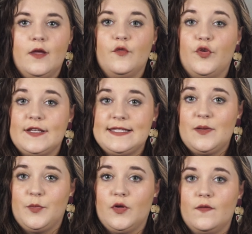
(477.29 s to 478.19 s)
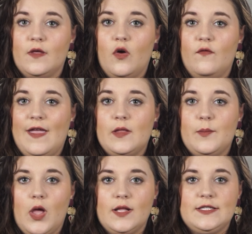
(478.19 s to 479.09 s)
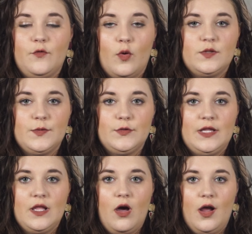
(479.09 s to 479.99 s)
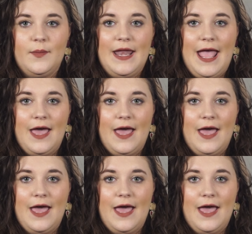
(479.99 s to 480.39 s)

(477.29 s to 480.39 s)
For example, the covalent bonds formed between the carbon